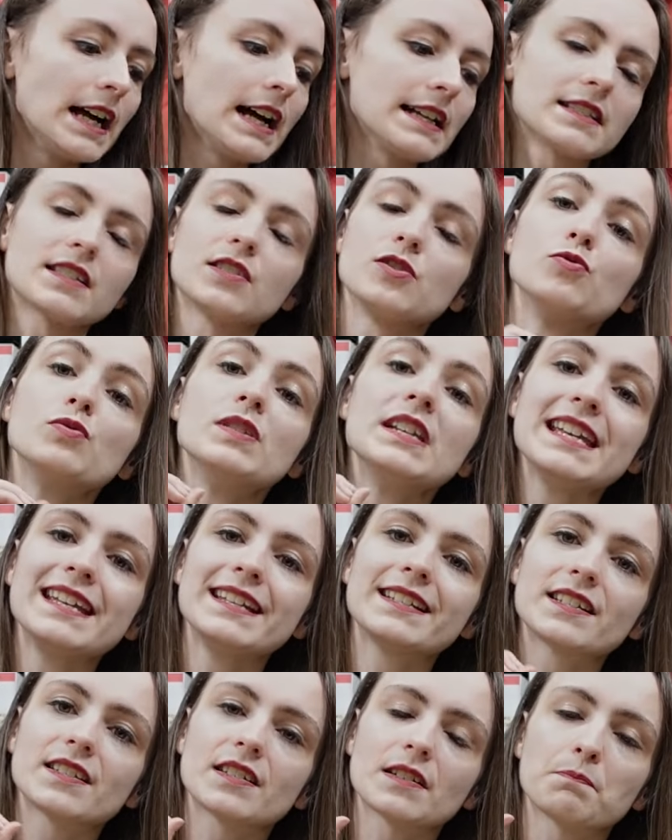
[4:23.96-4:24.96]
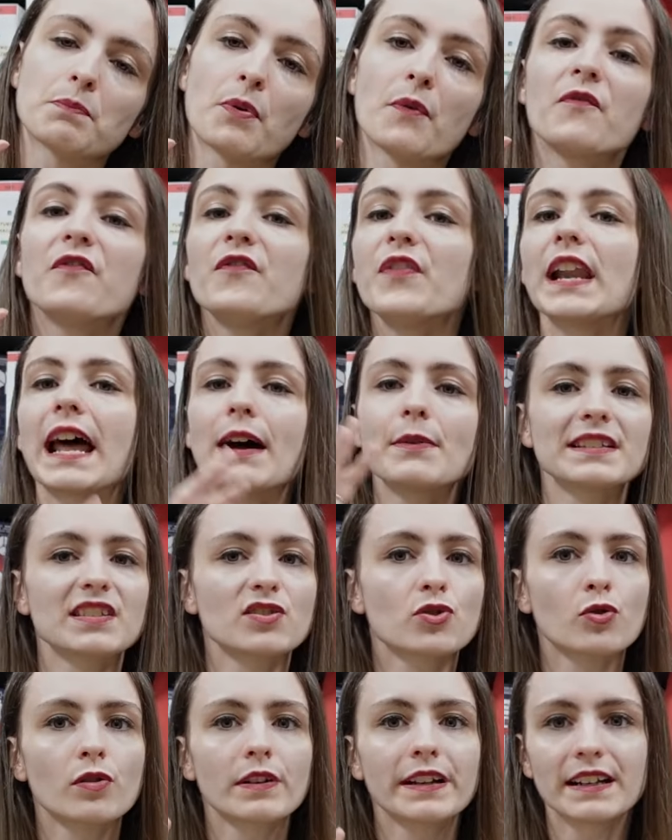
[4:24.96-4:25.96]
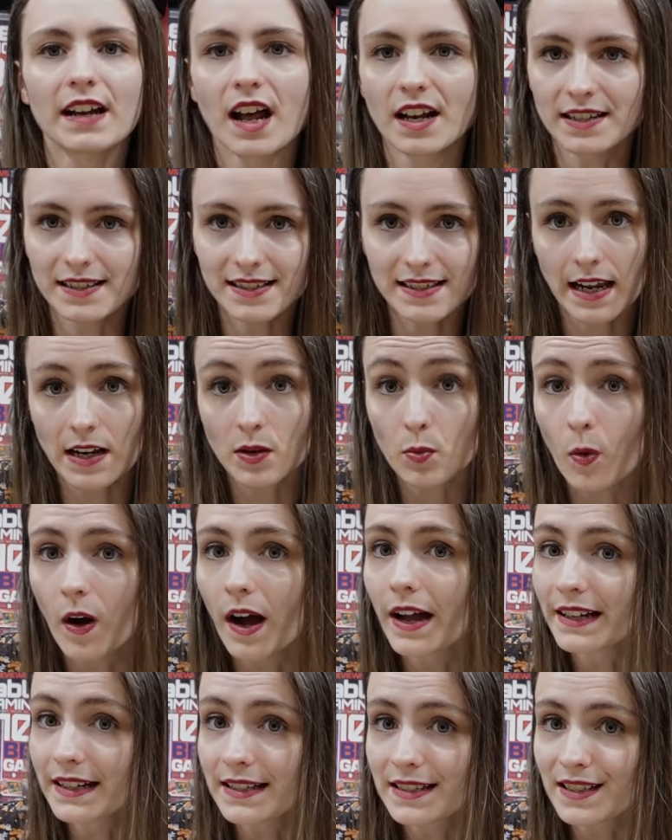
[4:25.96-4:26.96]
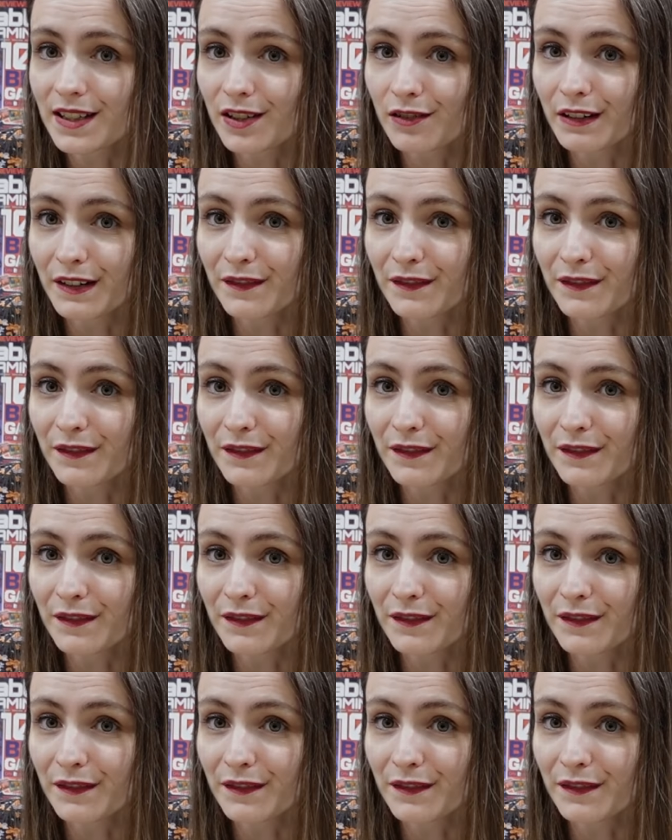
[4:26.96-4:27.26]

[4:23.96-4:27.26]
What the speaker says: as you need to fill out a story and understand why it is that you're